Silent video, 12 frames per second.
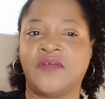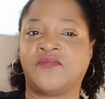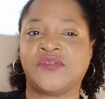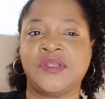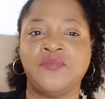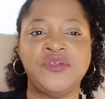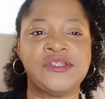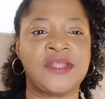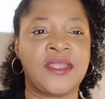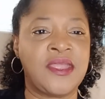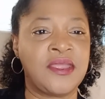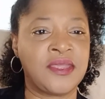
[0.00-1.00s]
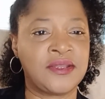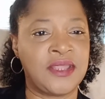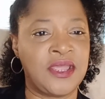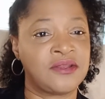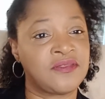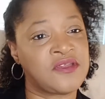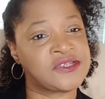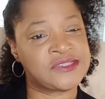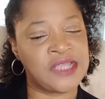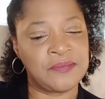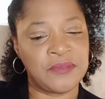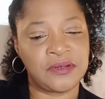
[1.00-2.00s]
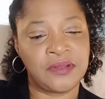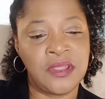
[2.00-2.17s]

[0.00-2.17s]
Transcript: For some reason, I can't get the end of their segment.